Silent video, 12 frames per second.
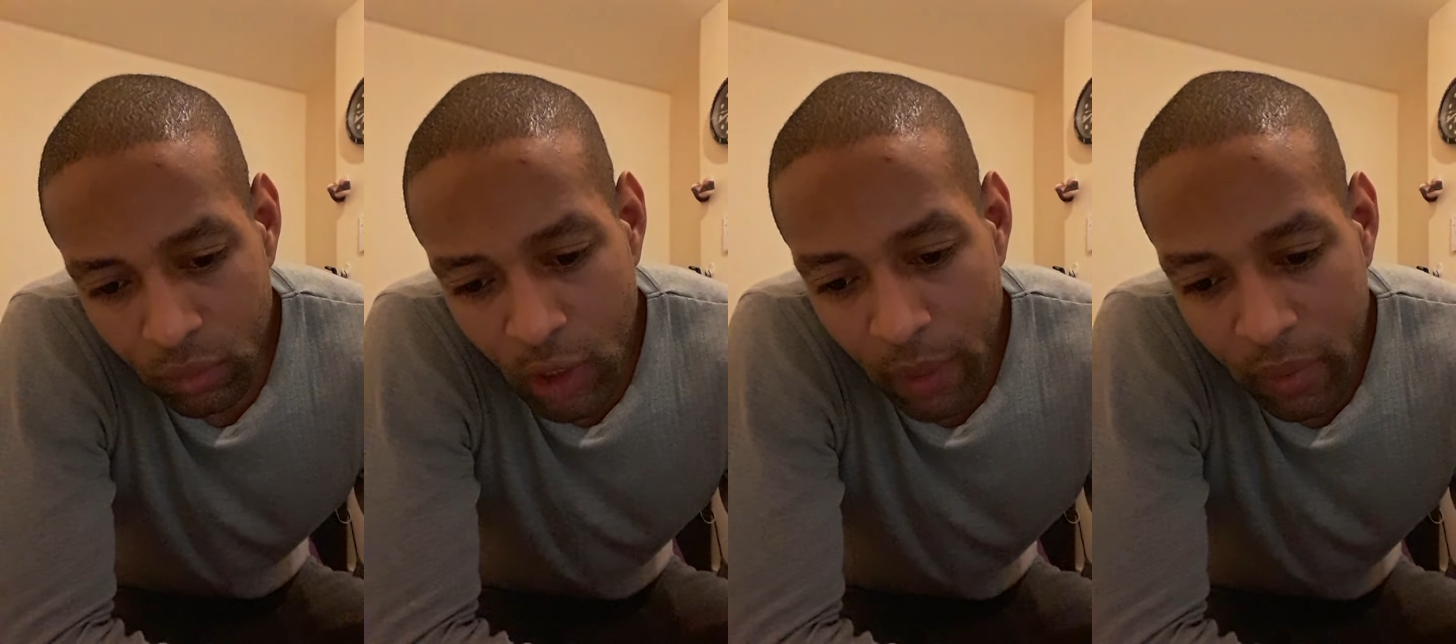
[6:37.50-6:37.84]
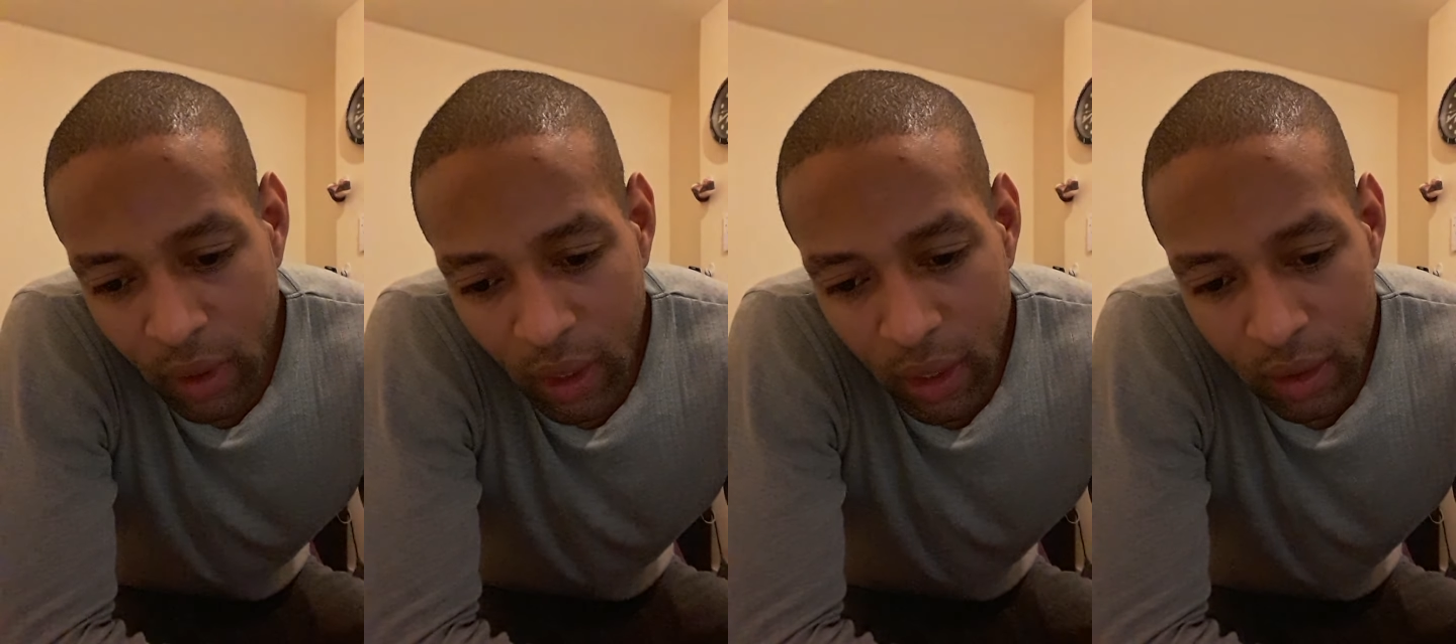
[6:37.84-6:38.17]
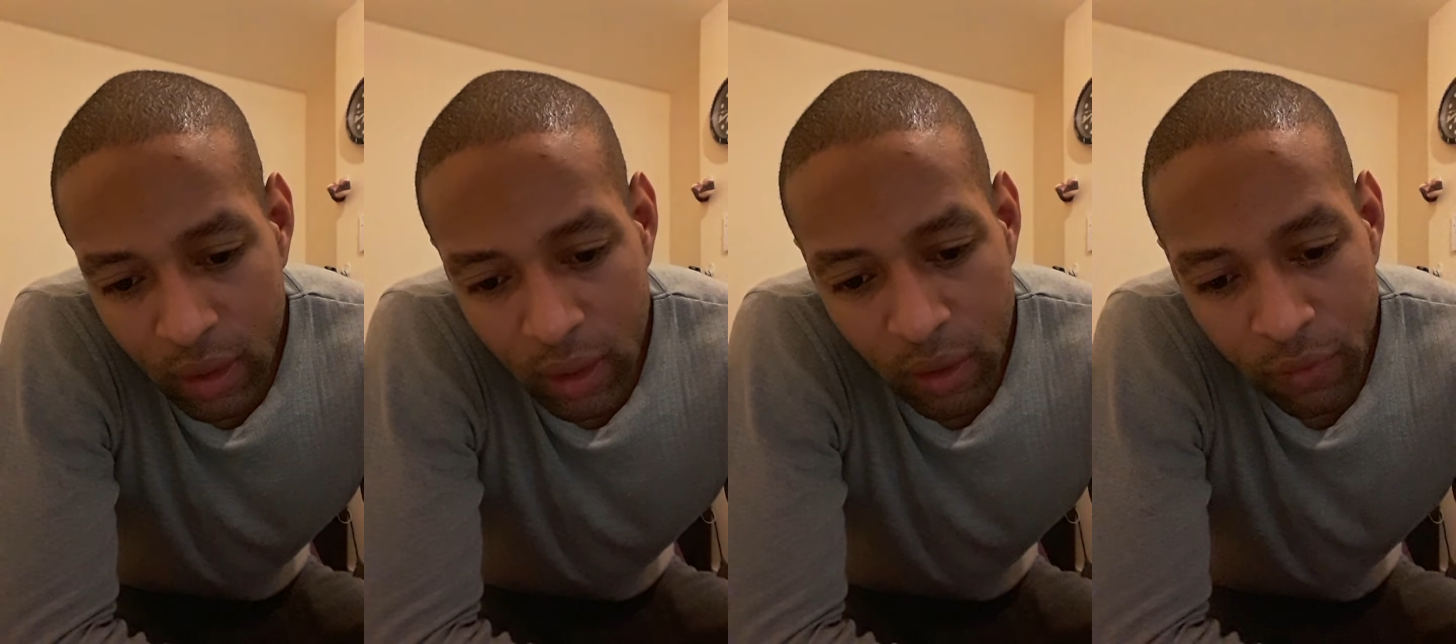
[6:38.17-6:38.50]
chapter
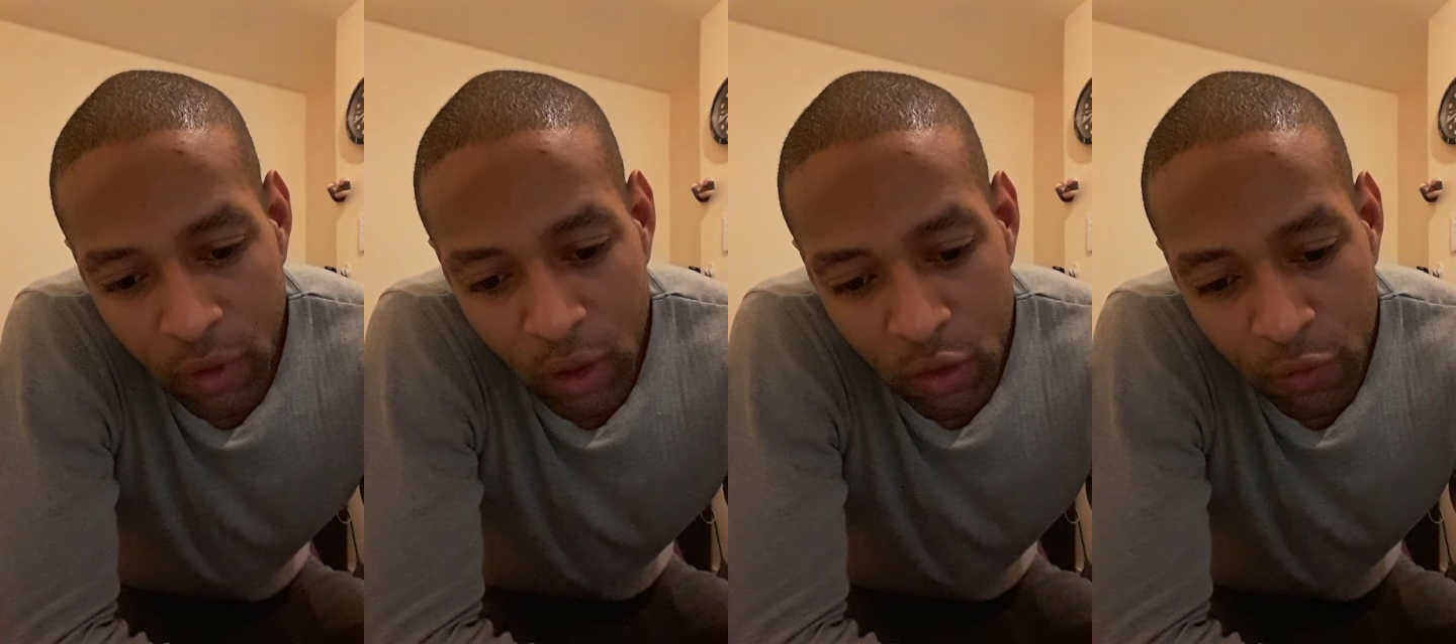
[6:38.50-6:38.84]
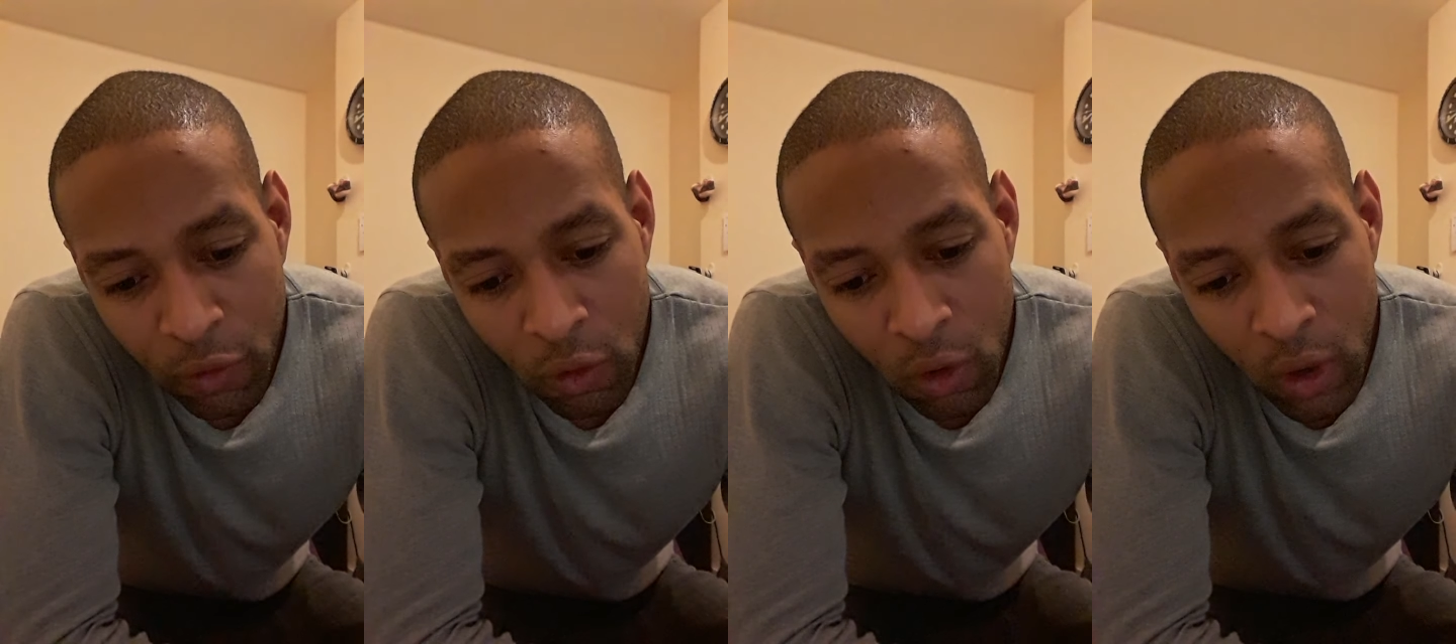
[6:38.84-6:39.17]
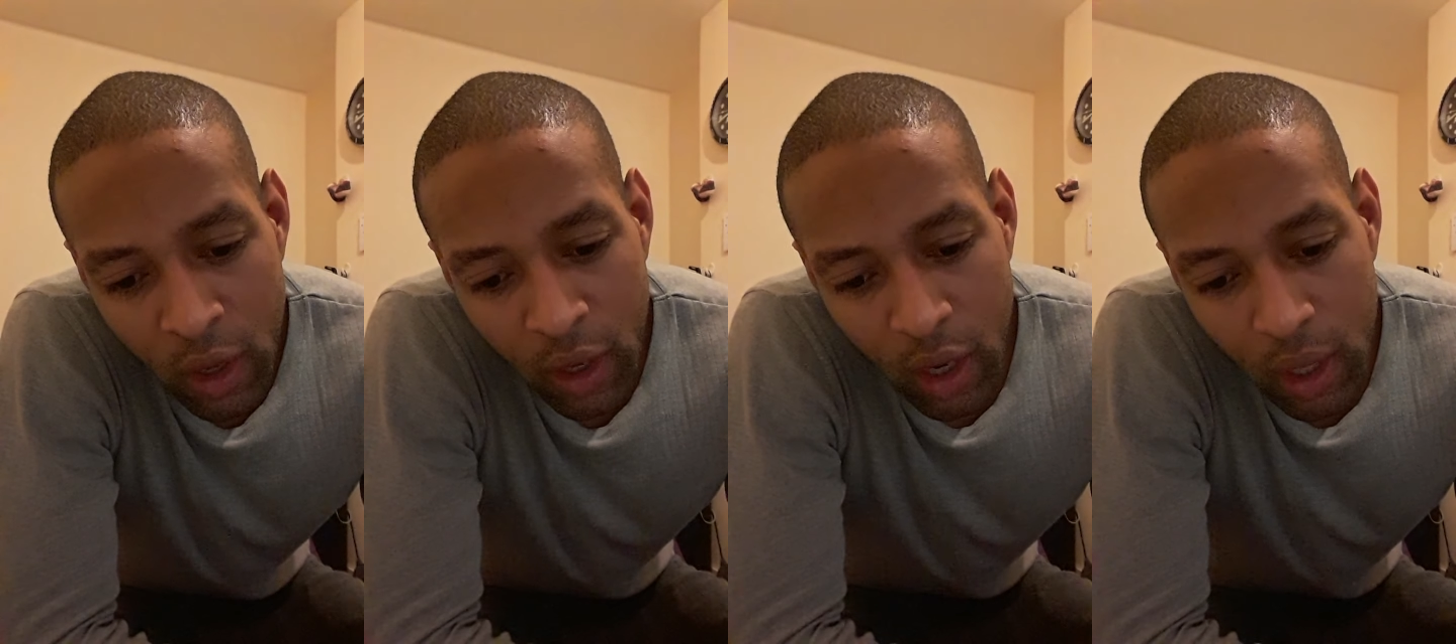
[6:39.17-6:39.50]
18 verse 4
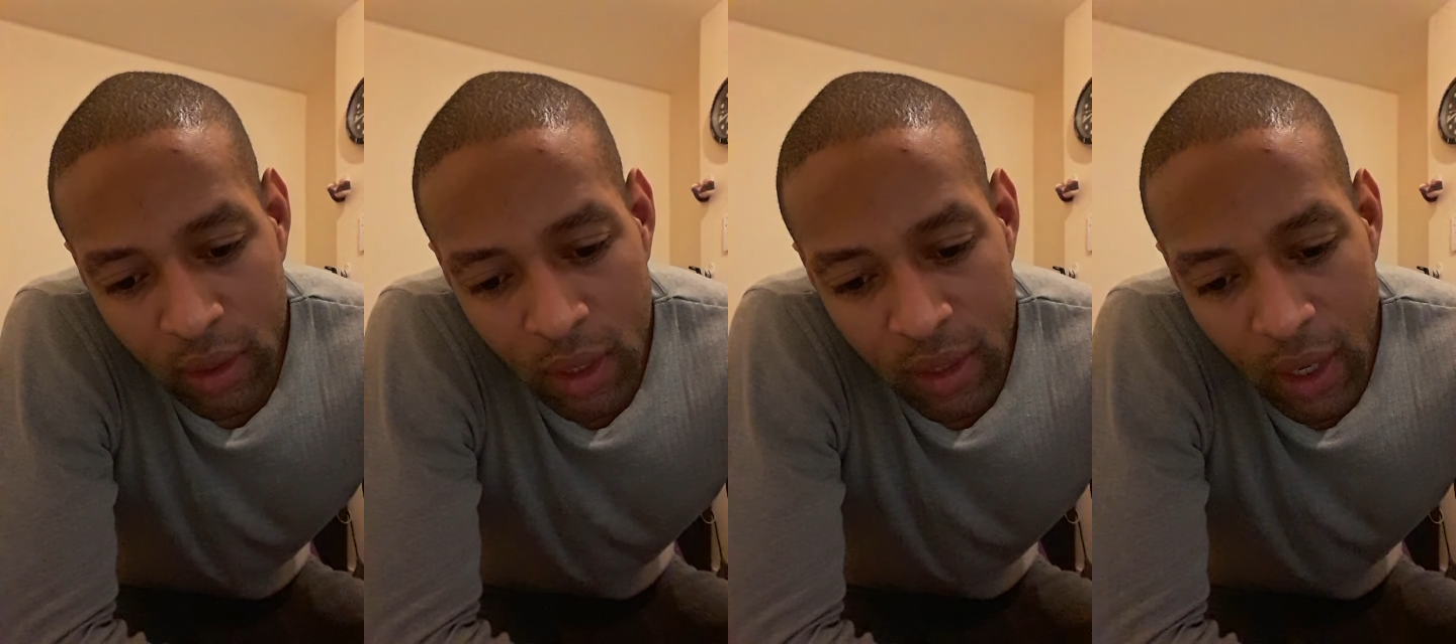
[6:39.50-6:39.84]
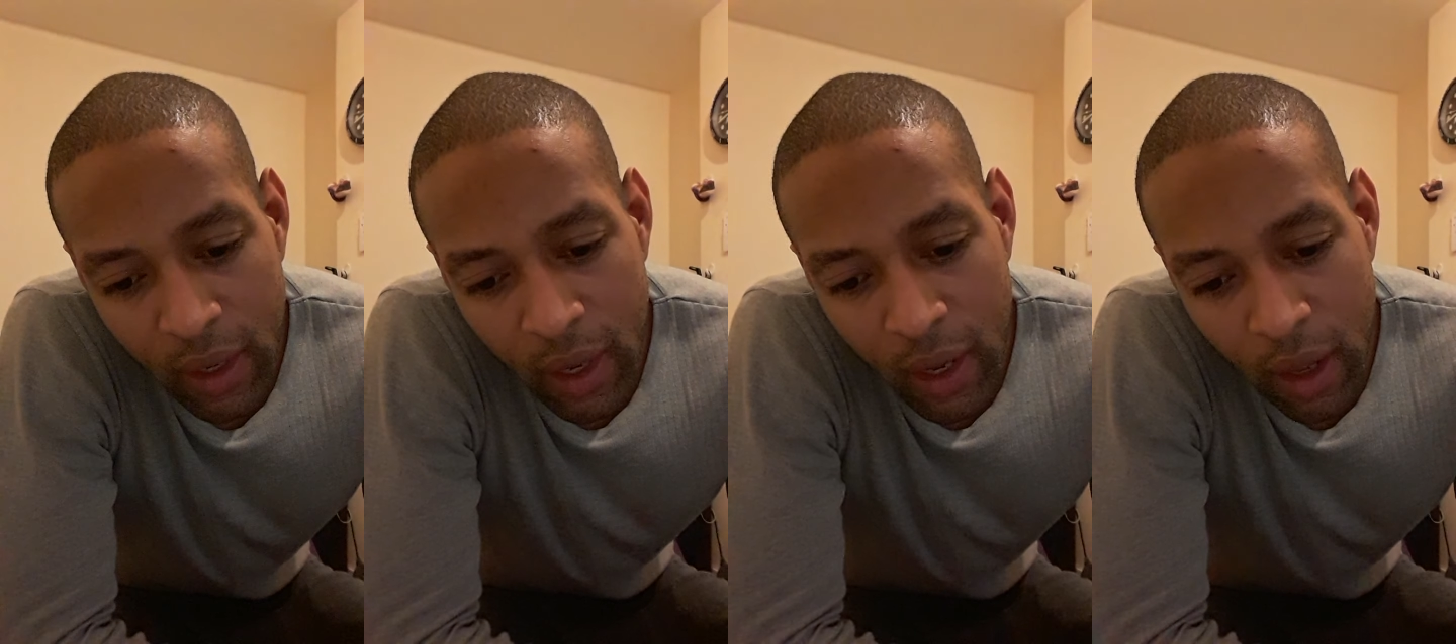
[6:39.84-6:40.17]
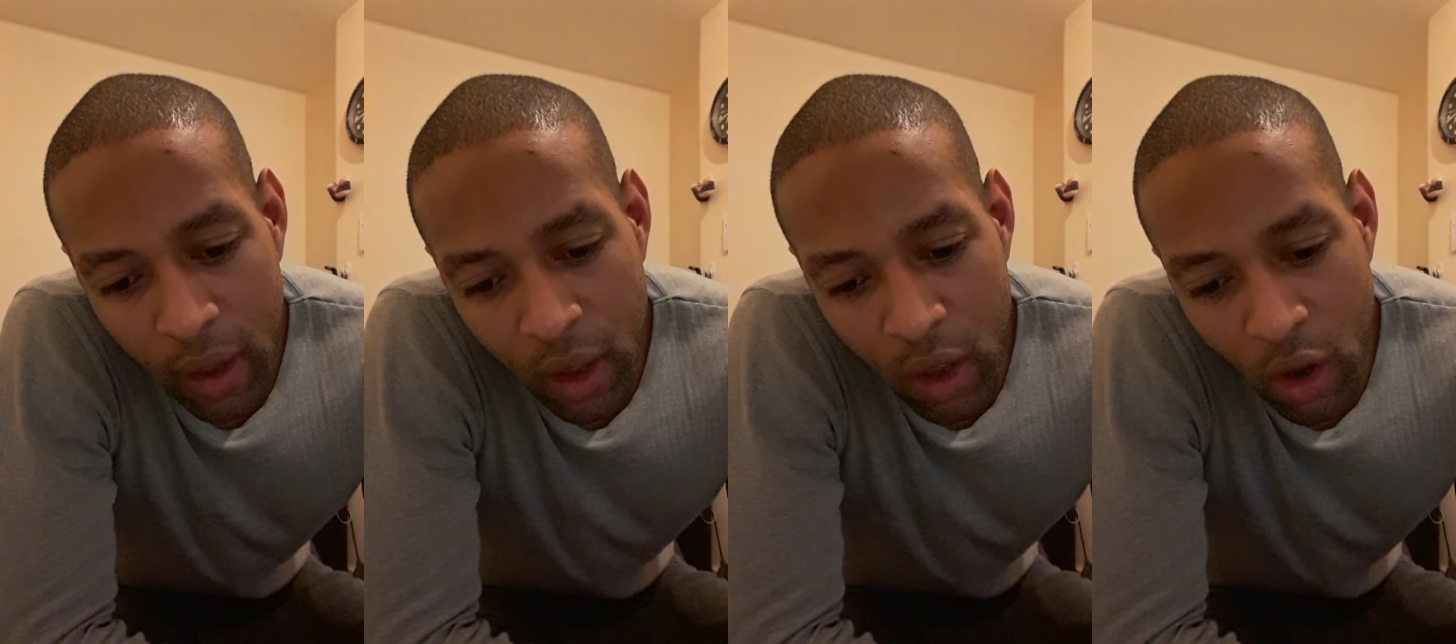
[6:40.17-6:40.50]
and says and I